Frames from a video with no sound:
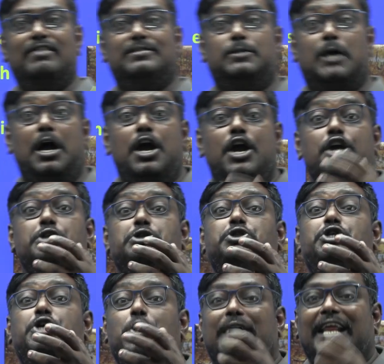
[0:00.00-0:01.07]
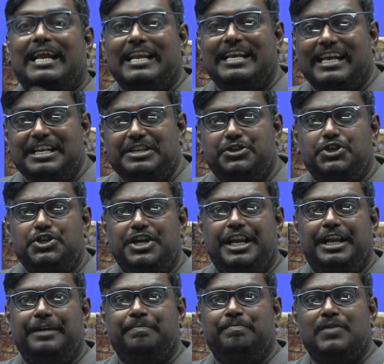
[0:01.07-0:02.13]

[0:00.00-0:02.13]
the geotechnical engineering.